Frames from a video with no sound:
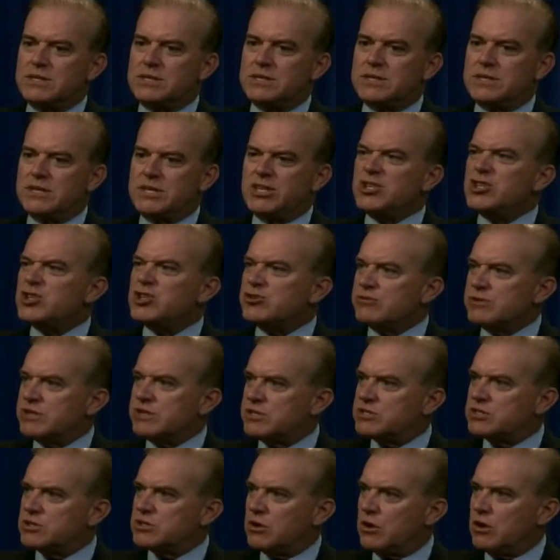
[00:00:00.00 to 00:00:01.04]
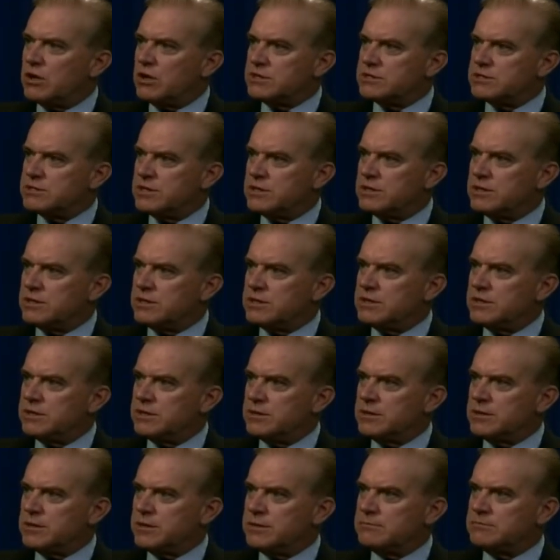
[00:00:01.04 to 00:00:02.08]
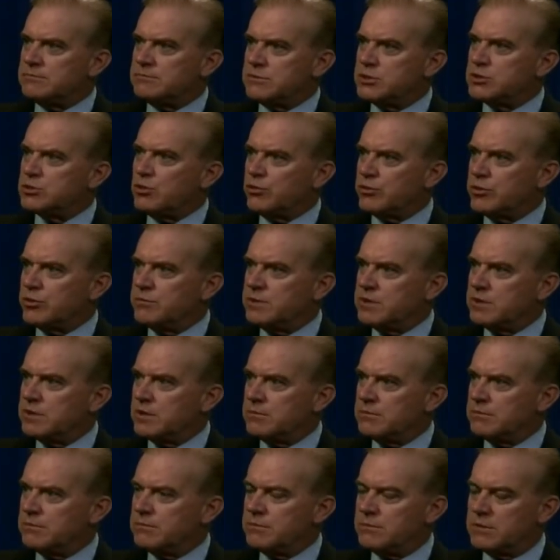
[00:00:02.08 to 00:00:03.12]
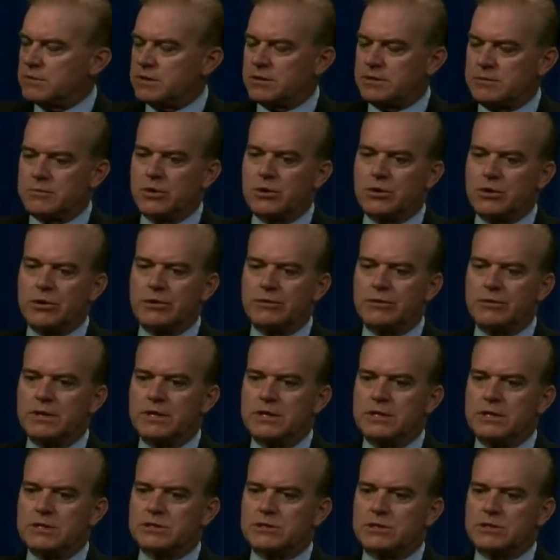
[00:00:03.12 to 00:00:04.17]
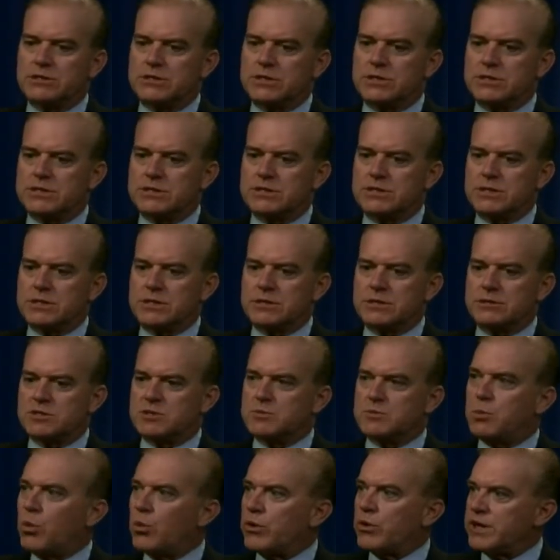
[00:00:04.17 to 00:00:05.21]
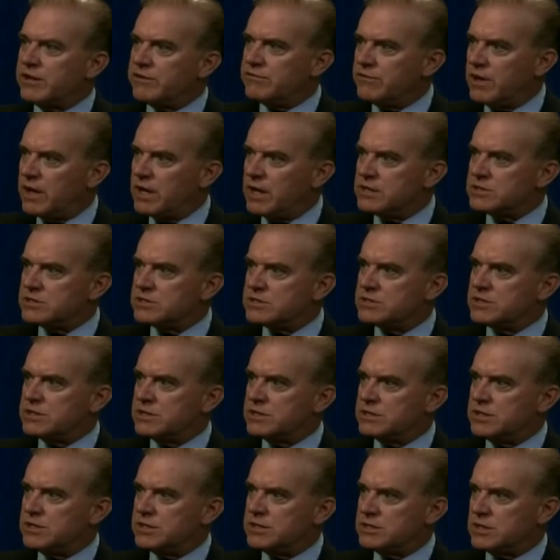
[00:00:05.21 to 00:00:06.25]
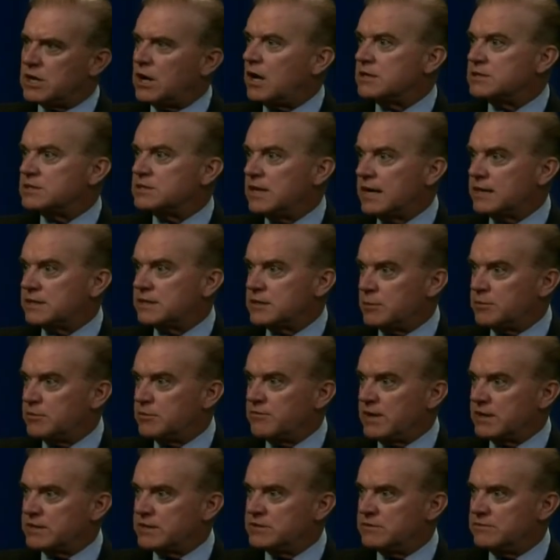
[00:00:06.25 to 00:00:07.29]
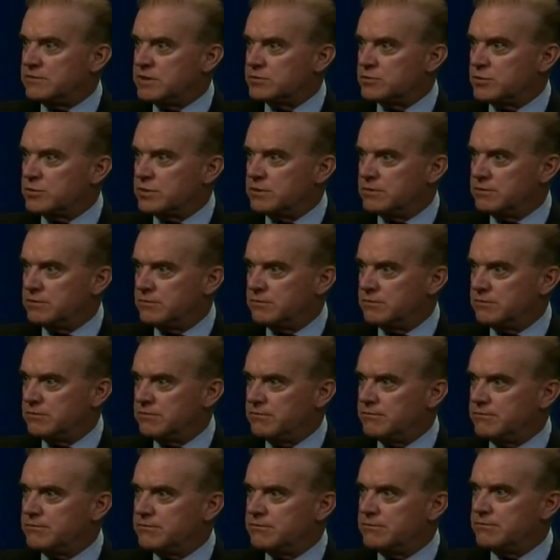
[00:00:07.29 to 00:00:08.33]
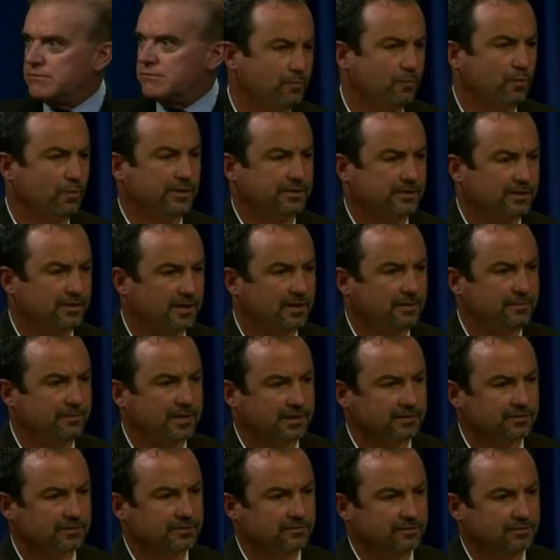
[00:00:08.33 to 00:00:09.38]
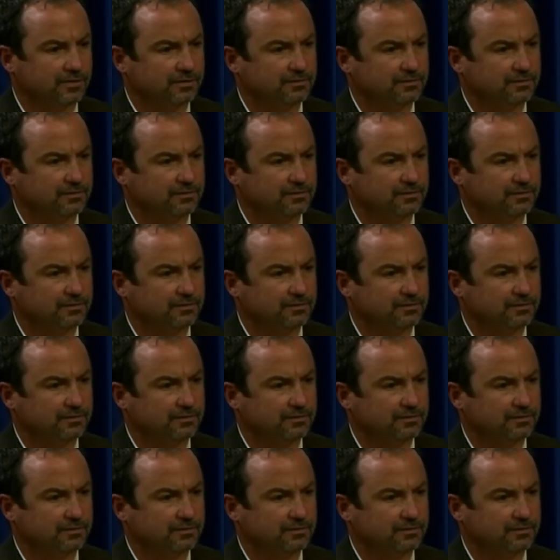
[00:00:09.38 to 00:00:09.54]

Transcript: that injuries cause the shoulder to become hurt, such as sporting events and contact type of activities. So a traumatic type one-time activity.